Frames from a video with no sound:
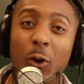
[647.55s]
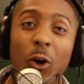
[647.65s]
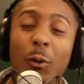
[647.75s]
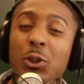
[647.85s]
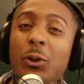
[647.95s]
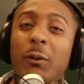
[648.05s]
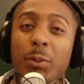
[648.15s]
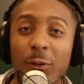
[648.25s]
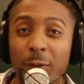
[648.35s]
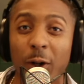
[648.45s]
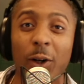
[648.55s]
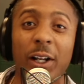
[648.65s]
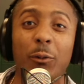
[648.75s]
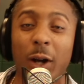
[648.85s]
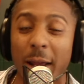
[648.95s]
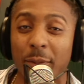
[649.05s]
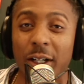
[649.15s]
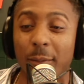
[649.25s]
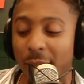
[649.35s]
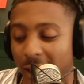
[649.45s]
or would you have preferred it wrapped
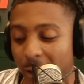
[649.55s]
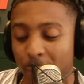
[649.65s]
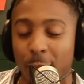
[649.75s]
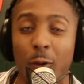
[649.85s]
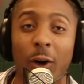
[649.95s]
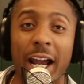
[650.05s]
up in 4?